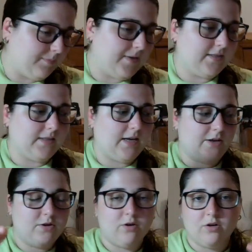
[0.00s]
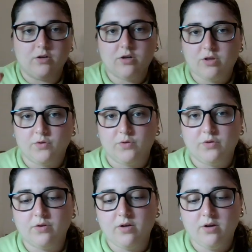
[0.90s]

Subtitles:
basically how you go through